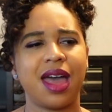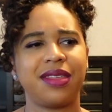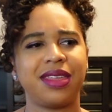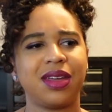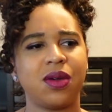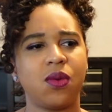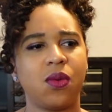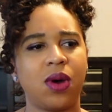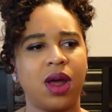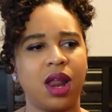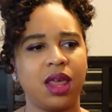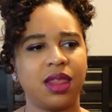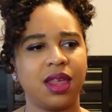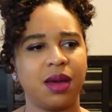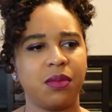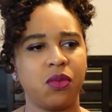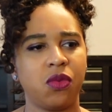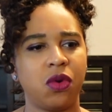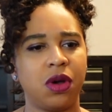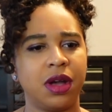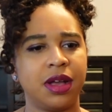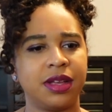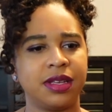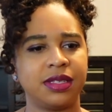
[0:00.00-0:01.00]
I think one of them
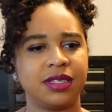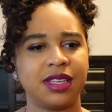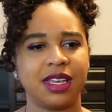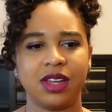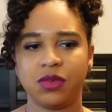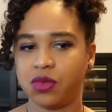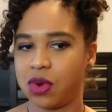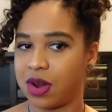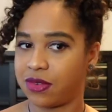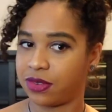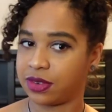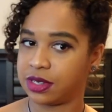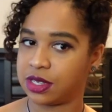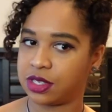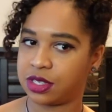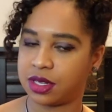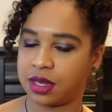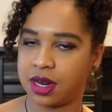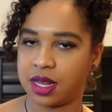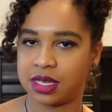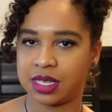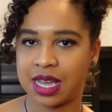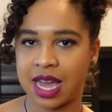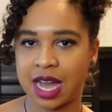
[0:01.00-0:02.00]
was in reference
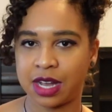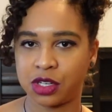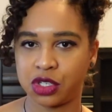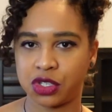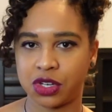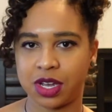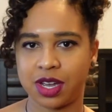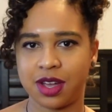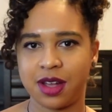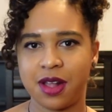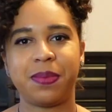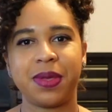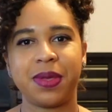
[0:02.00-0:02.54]
to Natasha